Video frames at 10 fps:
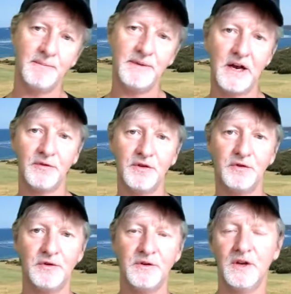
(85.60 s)
being able
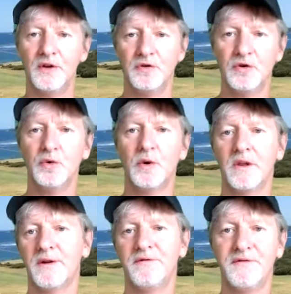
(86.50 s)
to, you know, do a
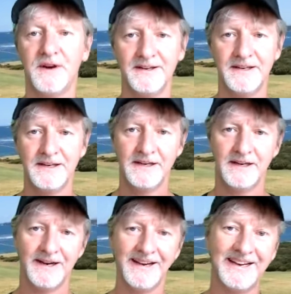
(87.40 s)
lot of fun
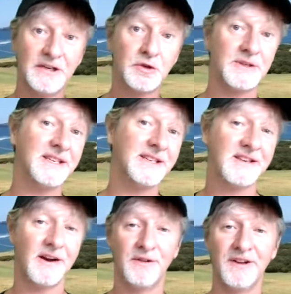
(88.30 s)
and interesting
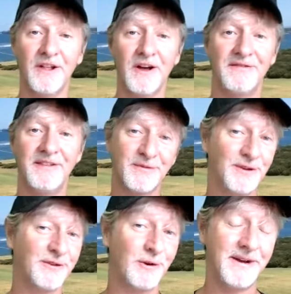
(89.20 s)
stuff with your life. That's
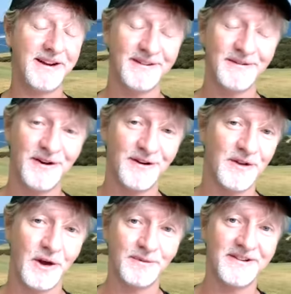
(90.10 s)
what it's all about as far
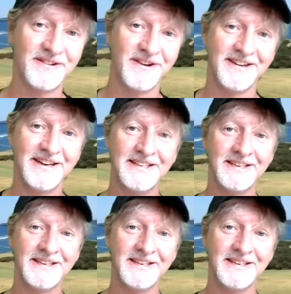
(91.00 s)
as I'm concerned.